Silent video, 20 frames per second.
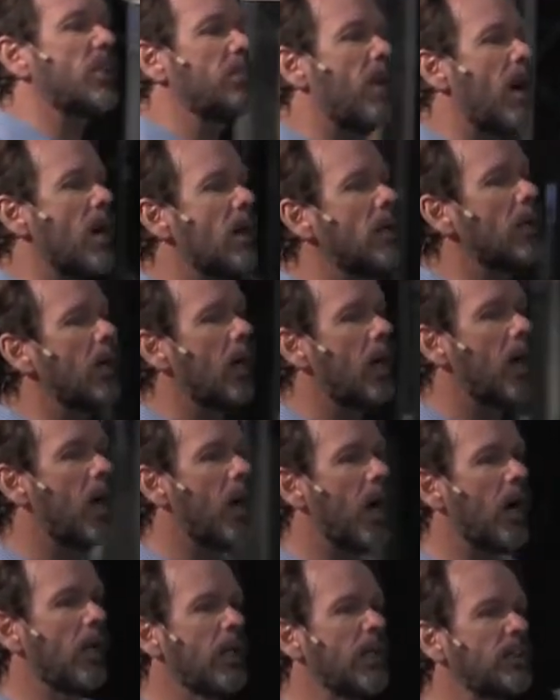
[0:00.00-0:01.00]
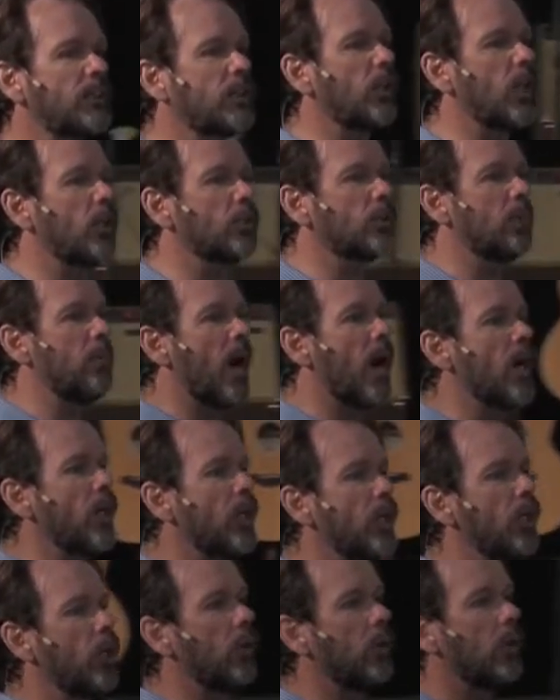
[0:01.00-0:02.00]
among, least of those among
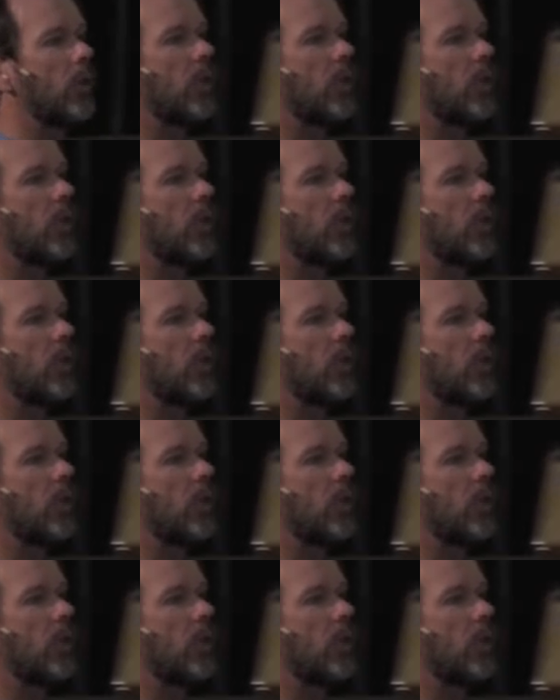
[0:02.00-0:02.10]
you